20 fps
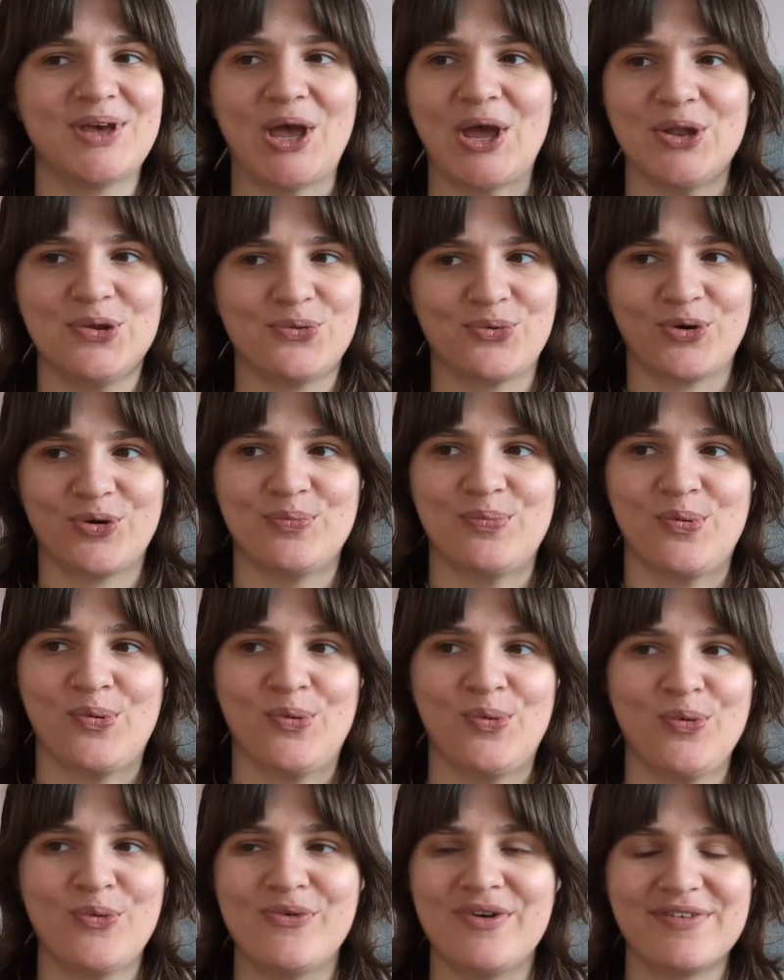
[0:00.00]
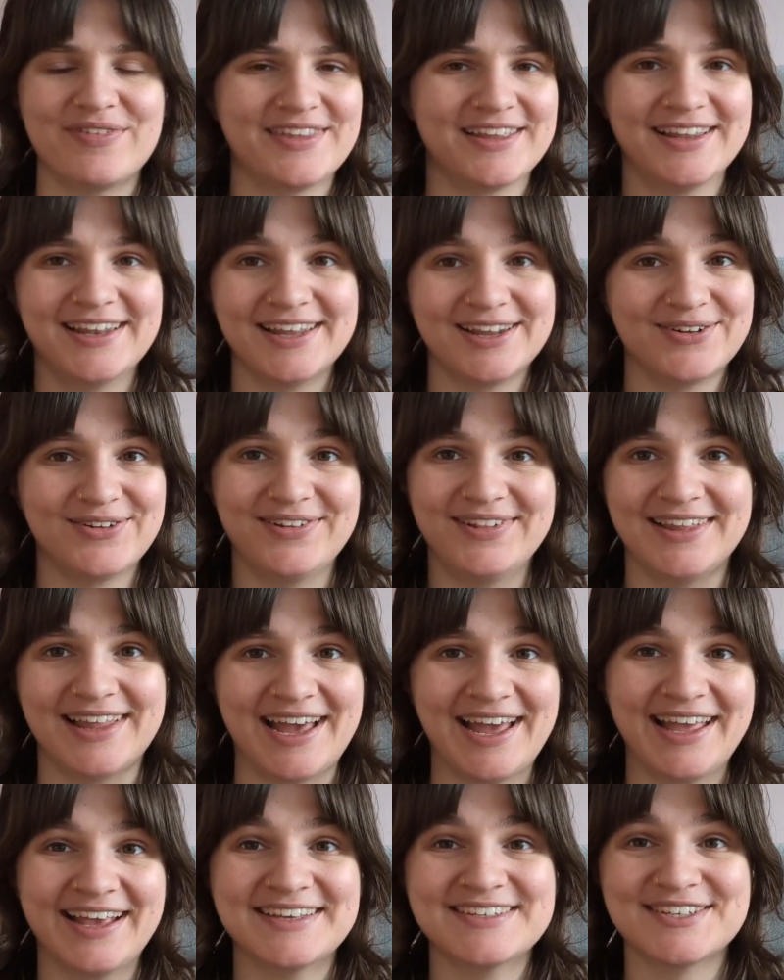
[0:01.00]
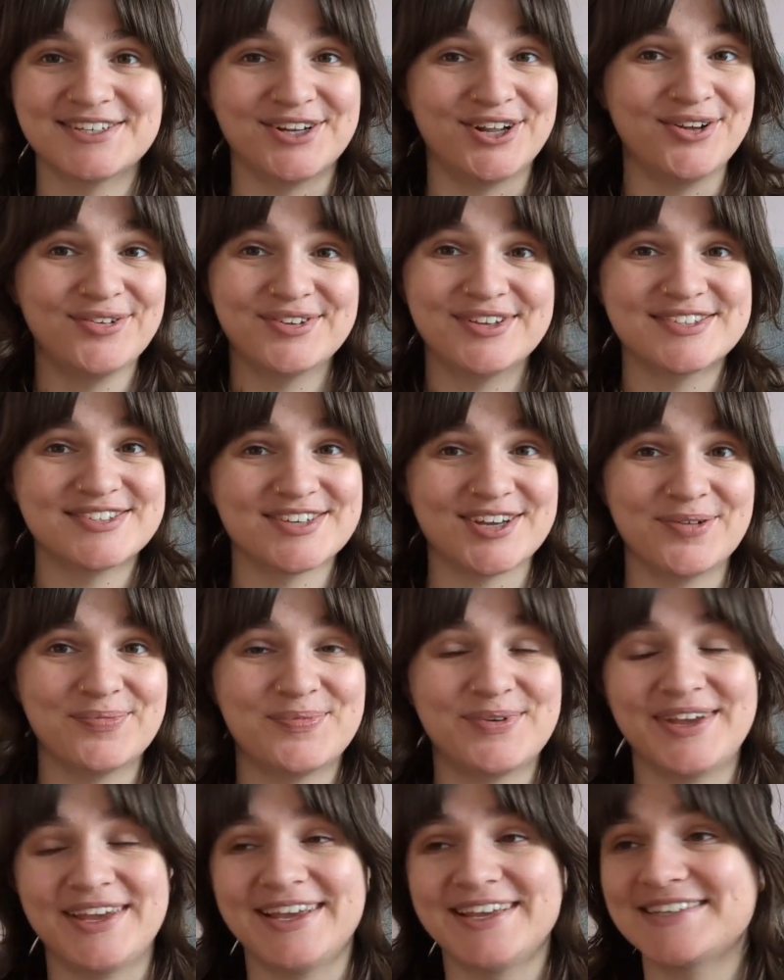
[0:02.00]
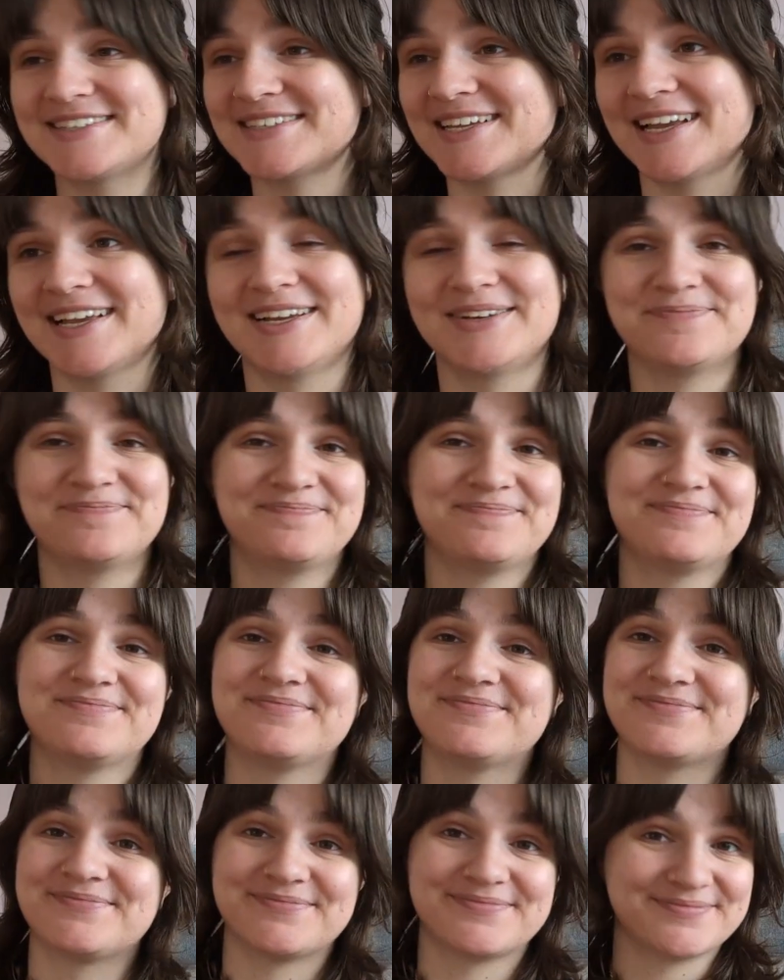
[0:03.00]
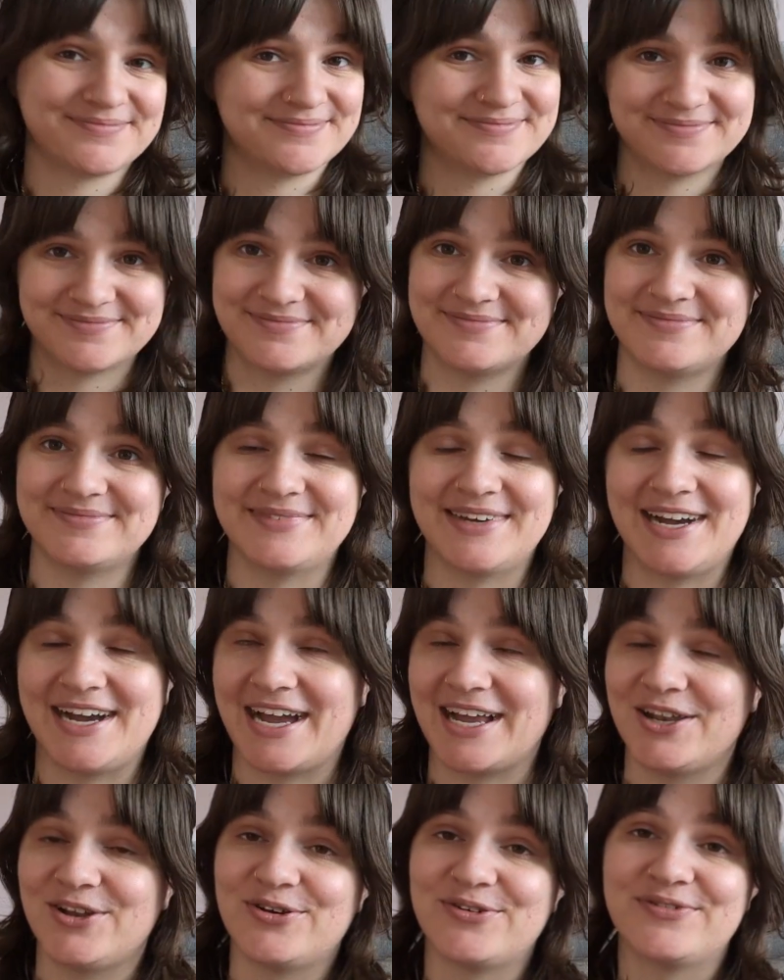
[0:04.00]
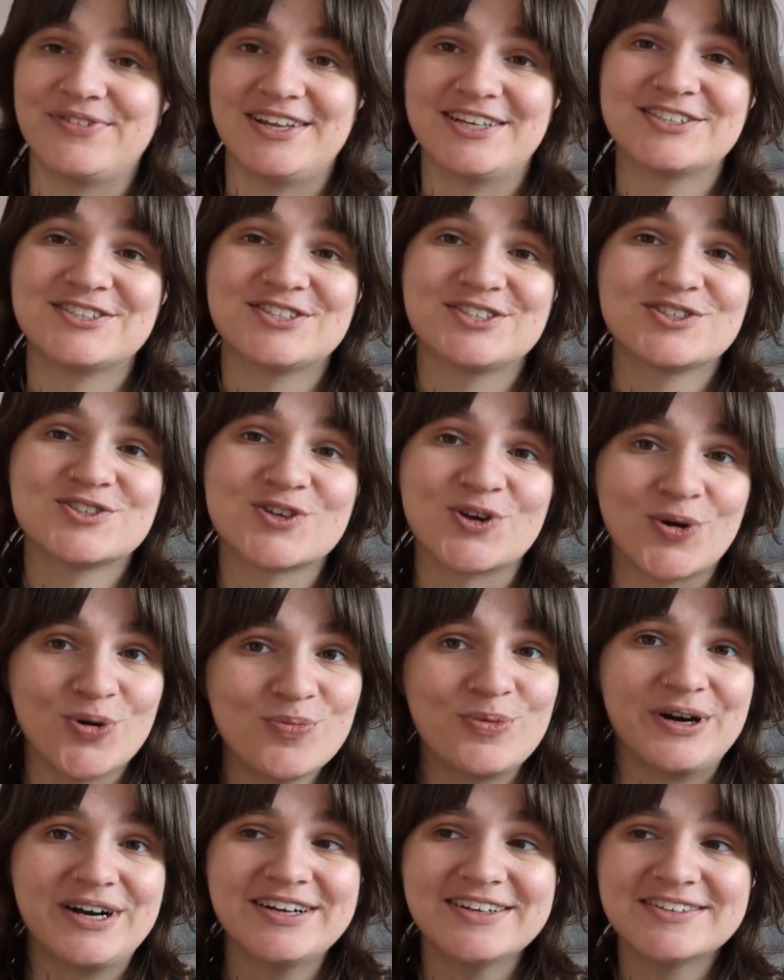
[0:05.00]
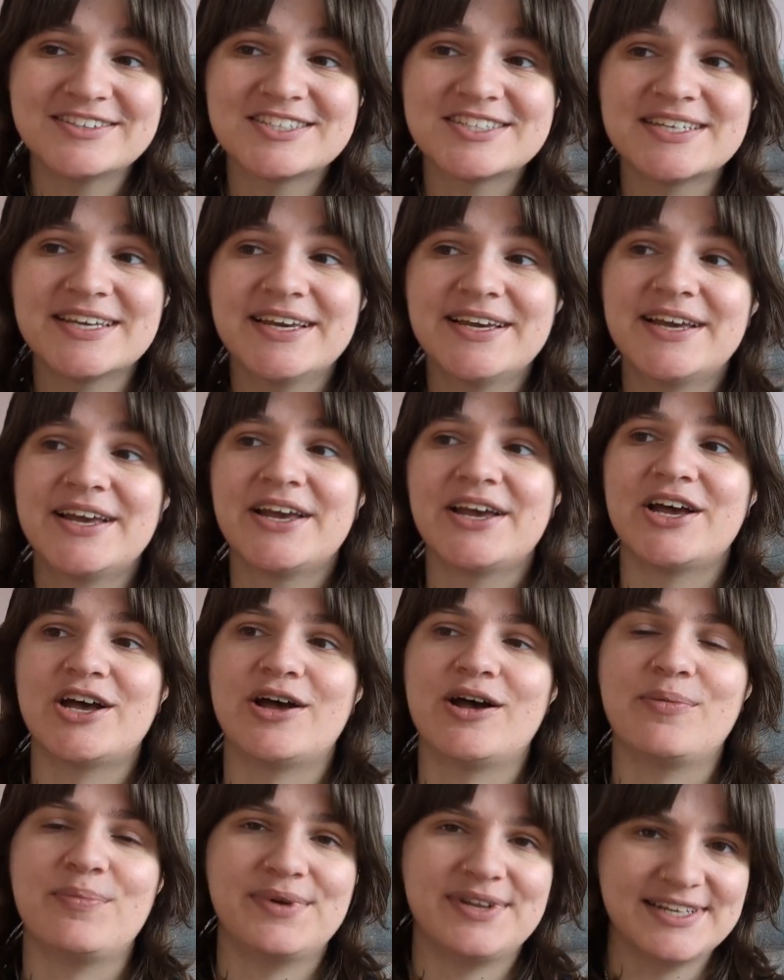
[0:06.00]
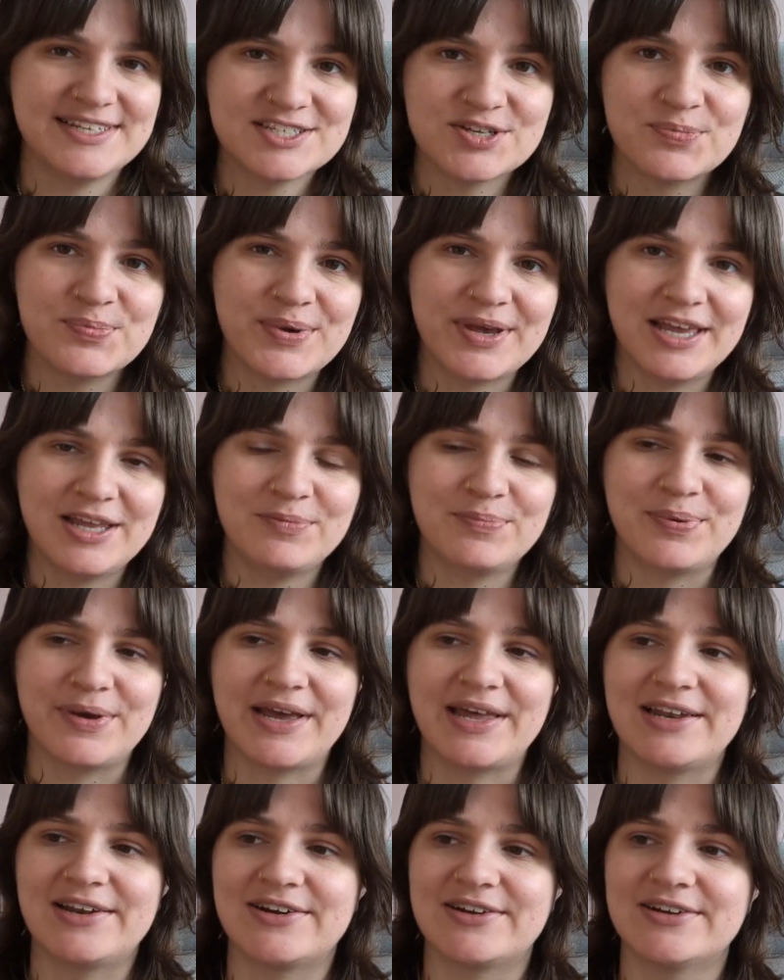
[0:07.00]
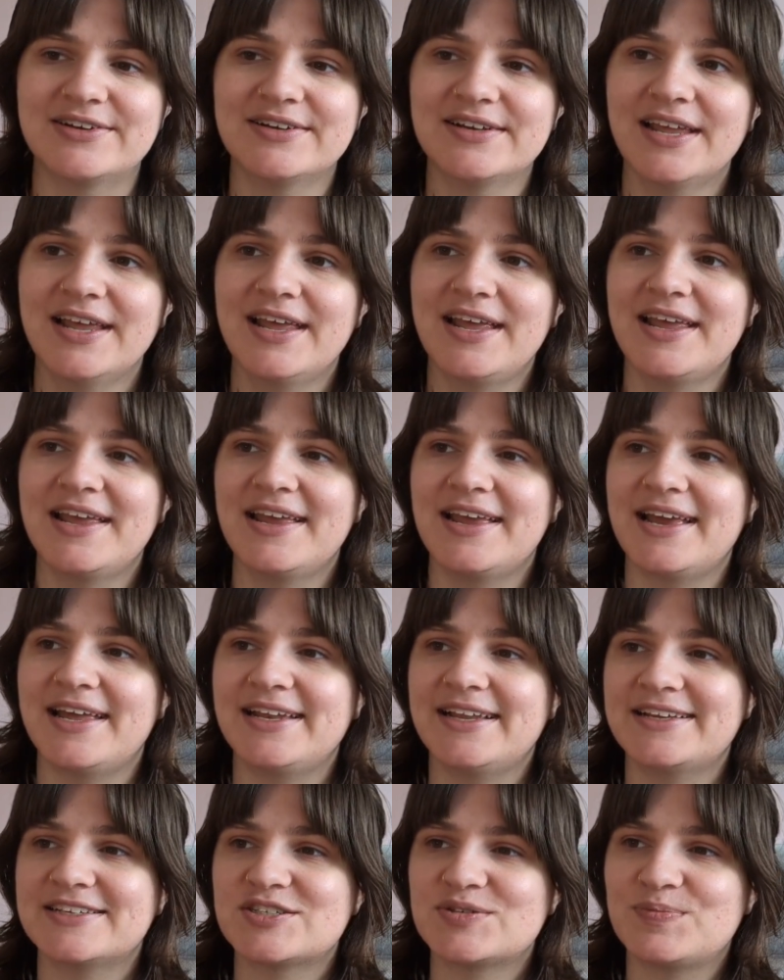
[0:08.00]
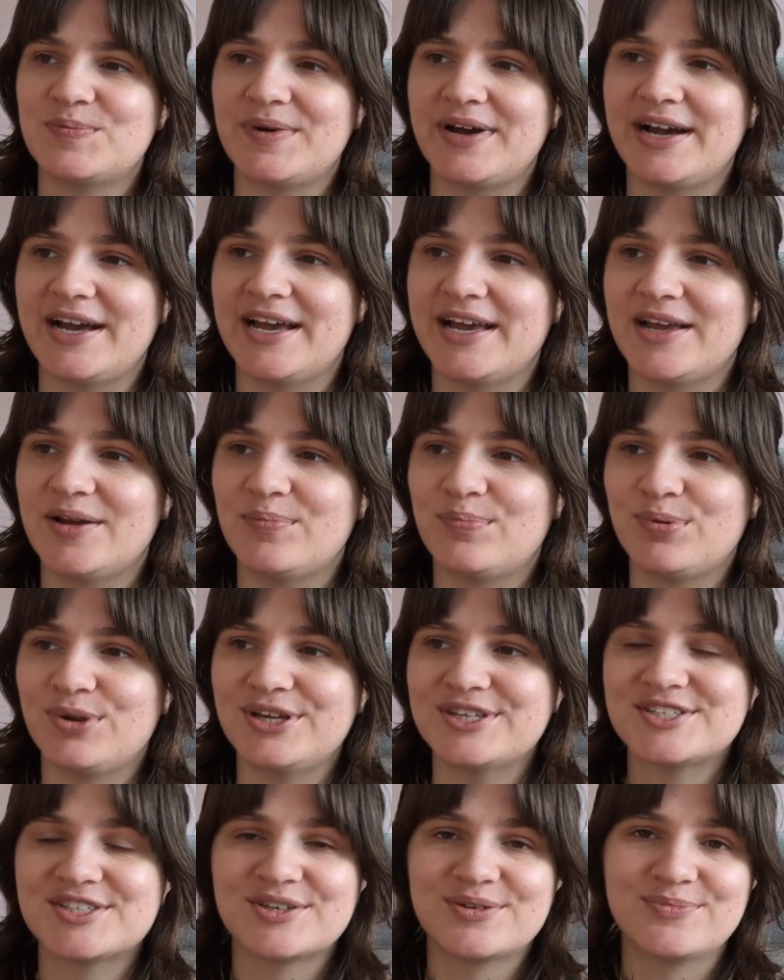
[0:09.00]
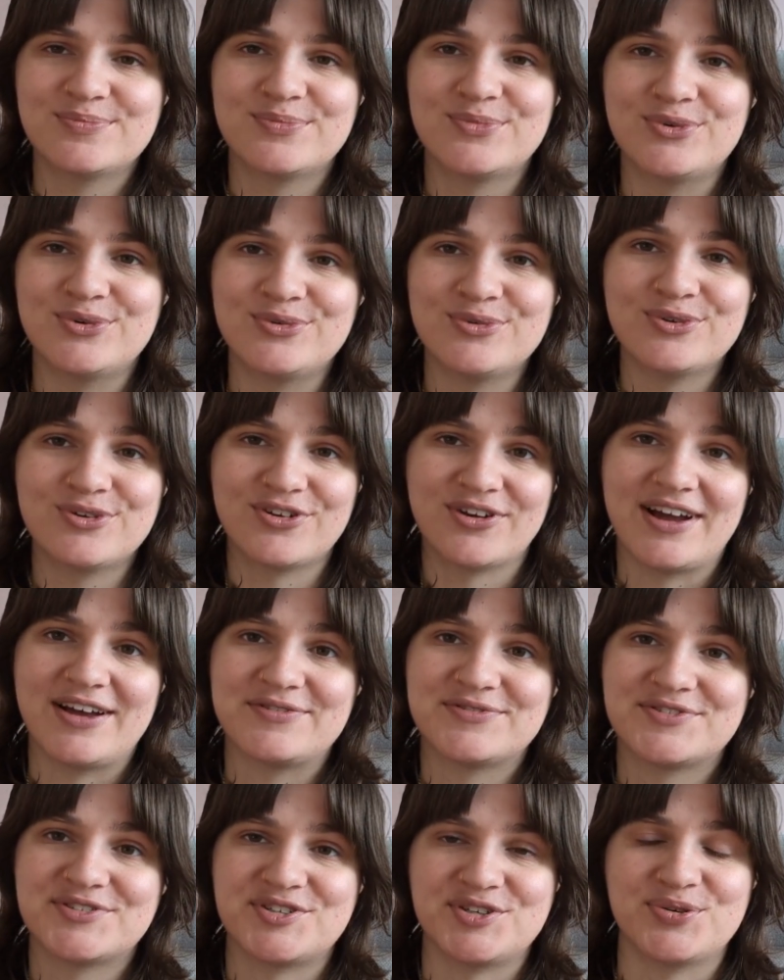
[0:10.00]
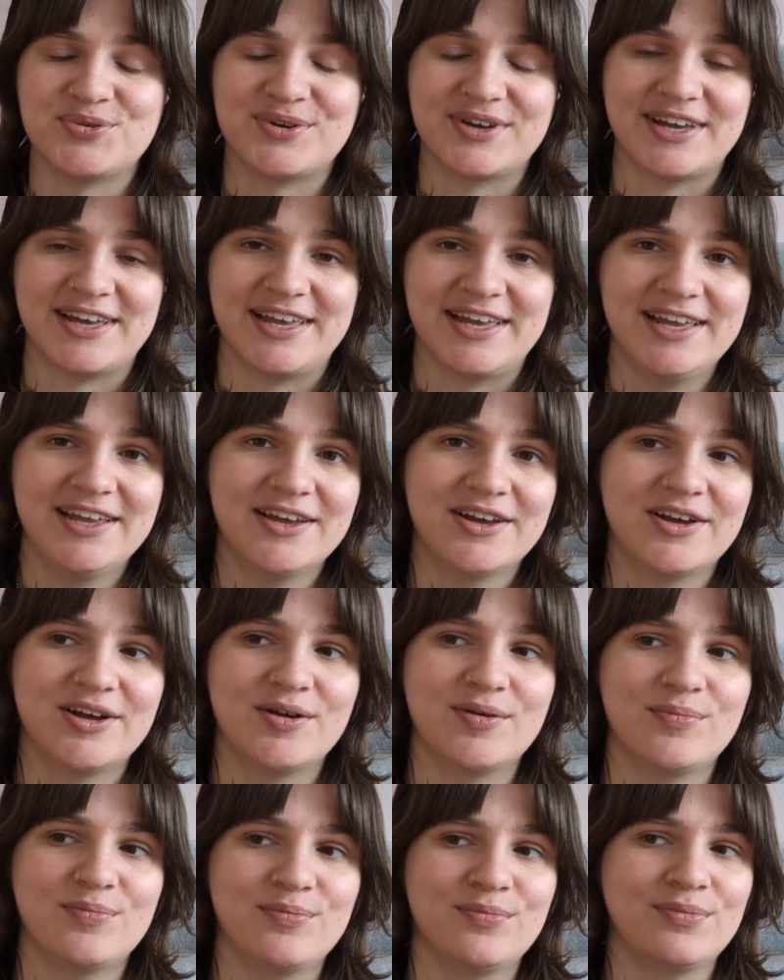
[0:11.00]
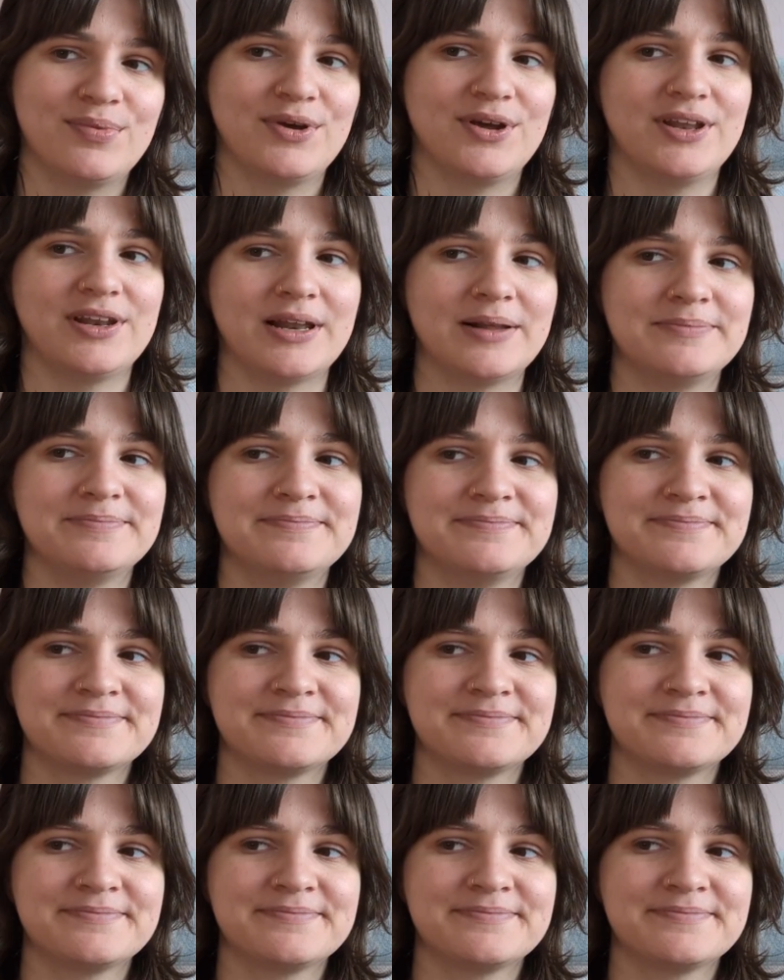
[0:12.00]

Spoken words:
Adorable, with the little legs and all the toppings. Like, I love this so much. It is a paid pattern and it's by Blossom Moon Crafts UK. But